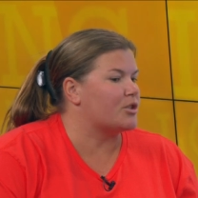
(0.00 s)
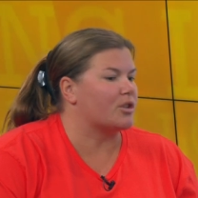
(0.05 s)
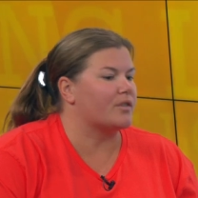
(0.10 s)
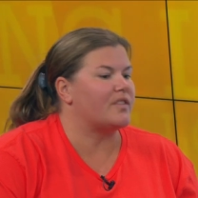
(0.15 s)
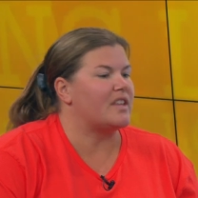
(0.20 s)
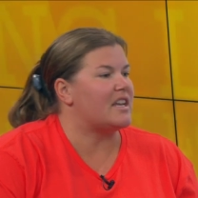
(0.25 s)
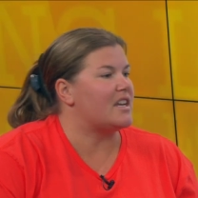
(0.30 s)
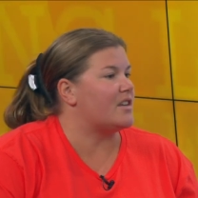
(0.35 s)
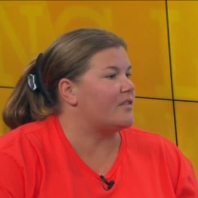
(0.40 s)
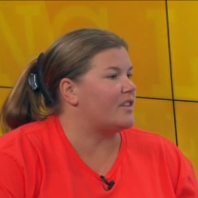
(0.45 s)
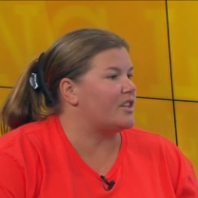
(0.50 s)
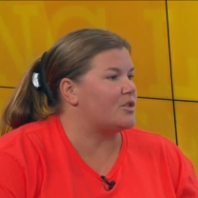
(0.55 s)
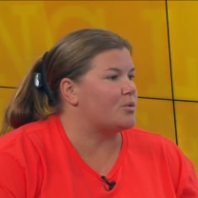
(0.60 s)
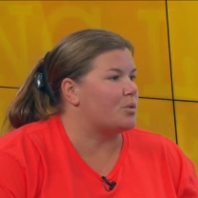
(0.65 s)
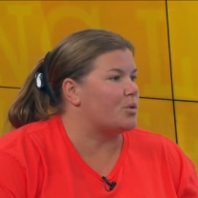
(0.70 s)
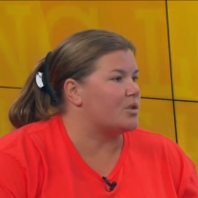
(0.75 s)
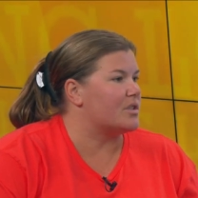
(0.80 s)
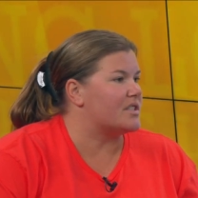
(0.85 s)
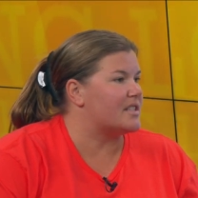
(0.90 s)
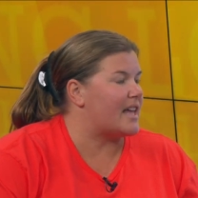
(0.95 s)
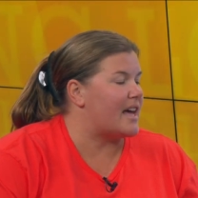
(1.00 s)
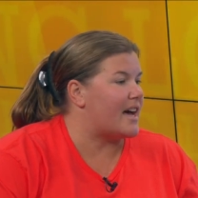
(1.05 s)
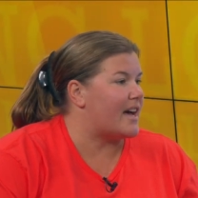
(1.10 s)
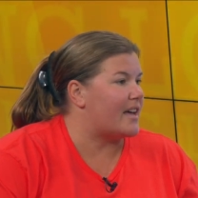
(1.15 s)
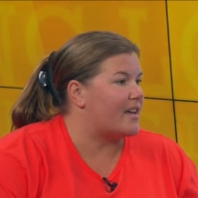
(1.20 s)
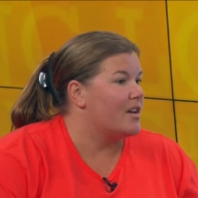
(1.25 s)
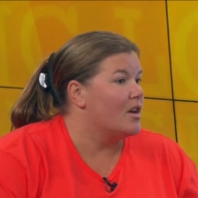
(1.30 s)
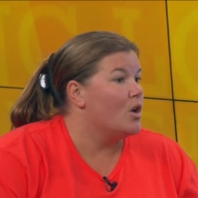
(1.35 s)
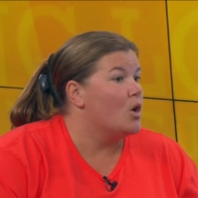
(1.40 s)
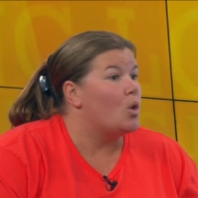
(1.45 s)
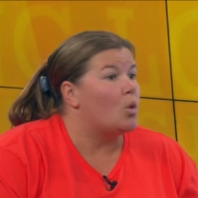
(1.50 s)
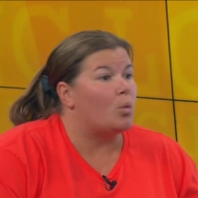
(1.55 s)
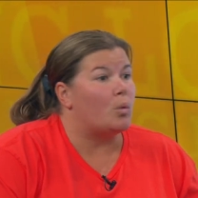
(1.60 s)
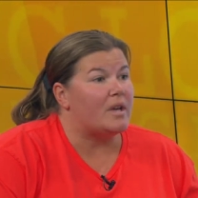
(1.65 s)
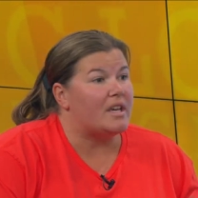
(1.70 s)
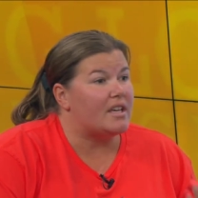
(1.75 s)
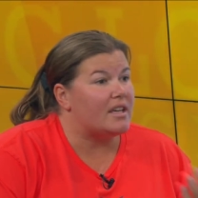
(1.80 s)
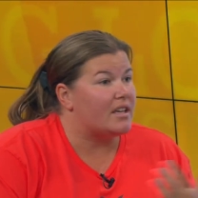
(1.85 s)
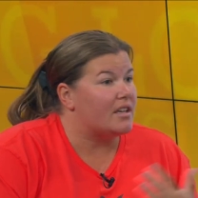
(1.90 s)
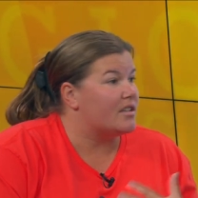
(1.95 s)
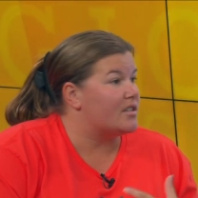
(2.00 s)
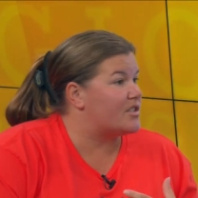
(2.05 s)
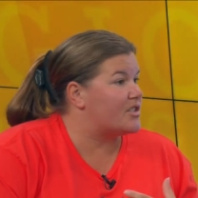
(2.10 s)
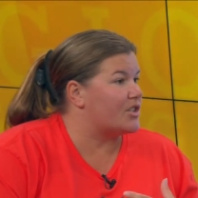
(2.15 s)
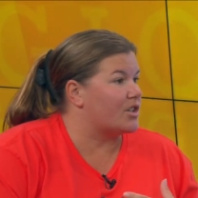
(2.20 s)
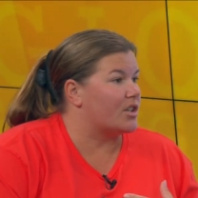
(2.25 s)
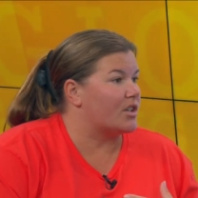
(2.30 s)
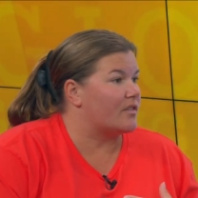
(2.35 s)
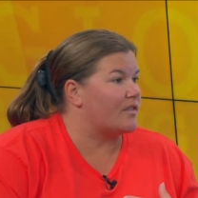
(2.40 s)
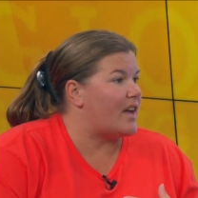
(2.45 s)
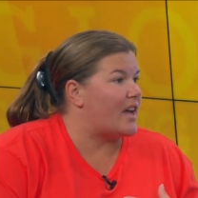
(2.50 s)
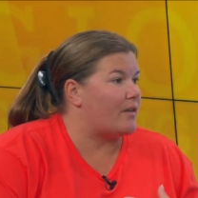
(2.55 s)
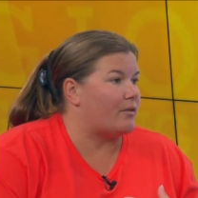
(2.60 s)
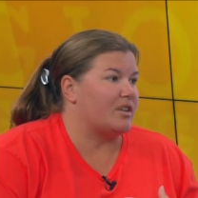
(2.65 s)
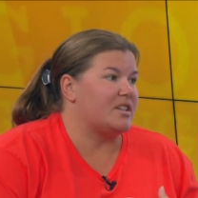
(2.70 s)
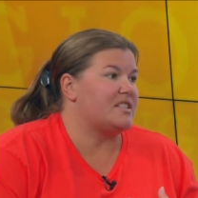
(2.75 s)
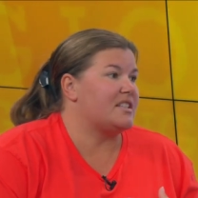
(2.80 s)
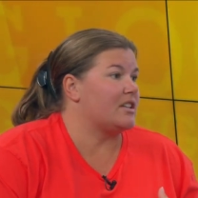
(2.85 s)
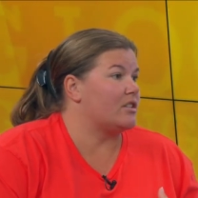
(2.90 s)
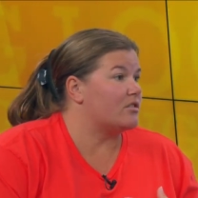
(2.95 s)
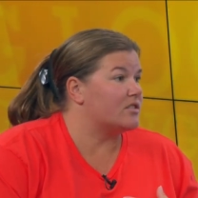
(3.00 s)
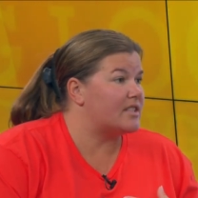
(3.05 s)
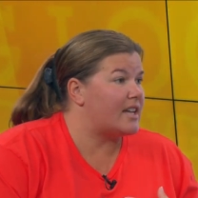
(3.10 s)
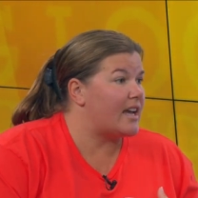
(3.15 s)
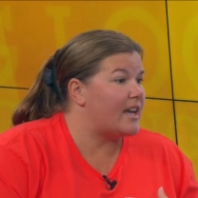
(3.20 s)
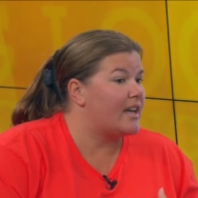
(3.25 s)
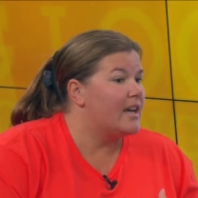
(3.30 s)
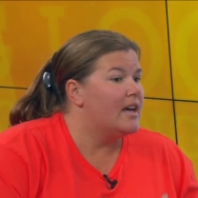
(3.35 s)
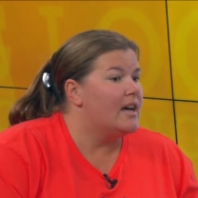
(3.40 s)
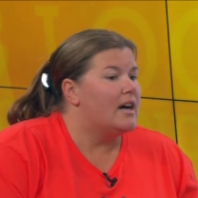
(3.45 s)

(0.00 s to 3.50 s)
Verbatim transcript: the individuals that we serve every single day.